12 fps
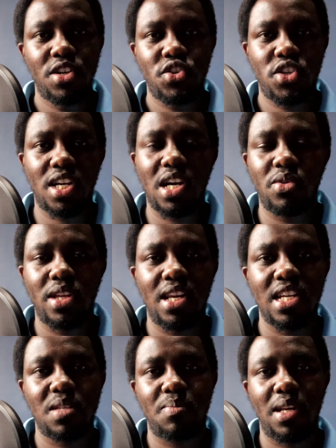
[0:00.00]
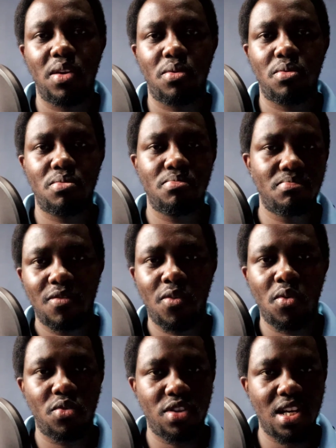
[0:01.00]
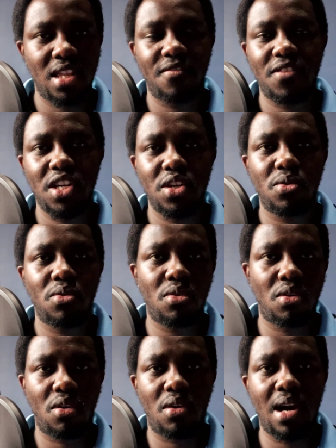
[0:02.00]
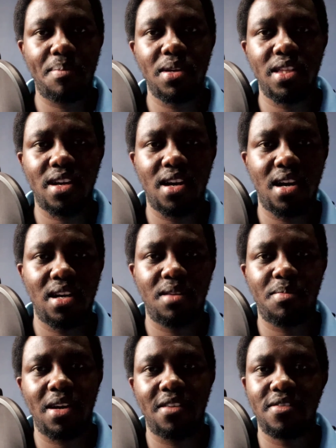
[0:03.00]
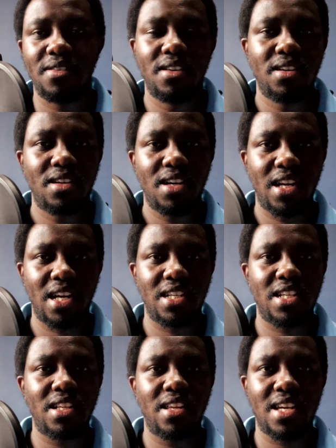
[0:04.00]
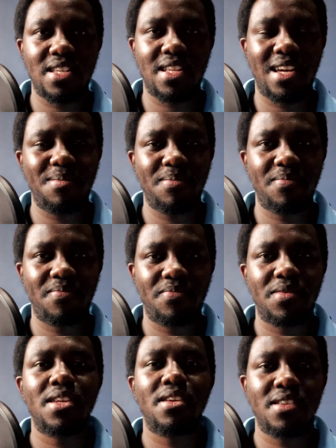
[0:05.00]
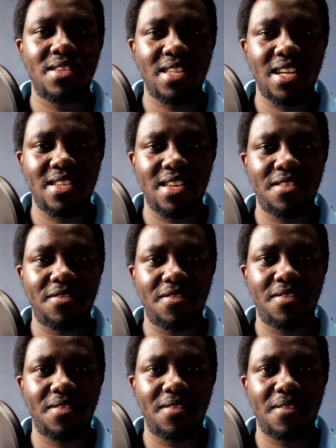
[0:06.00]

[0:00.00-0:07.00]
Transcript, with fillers: Check out the links below for the other video or up in the card above and until next time, Stay safe.